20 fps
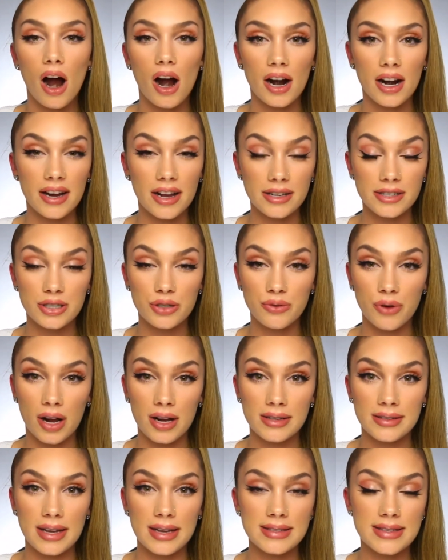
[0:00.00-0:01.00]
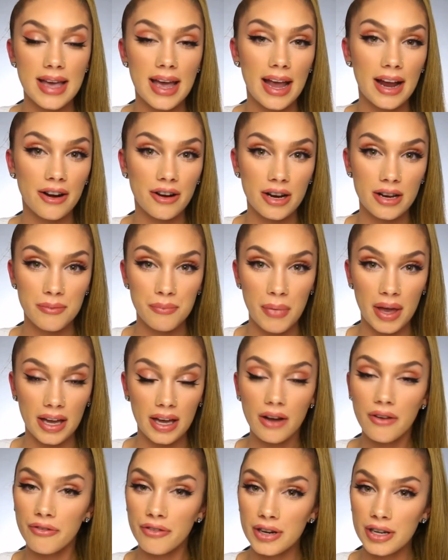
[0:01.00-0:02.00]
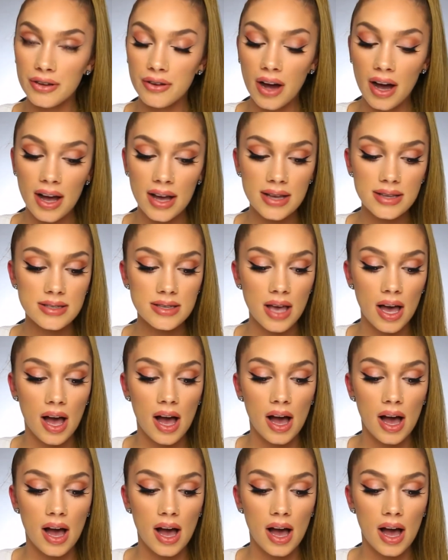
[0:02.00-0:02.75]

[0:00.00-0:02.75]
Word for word: Ariana Grande's hair and makeup for you guys.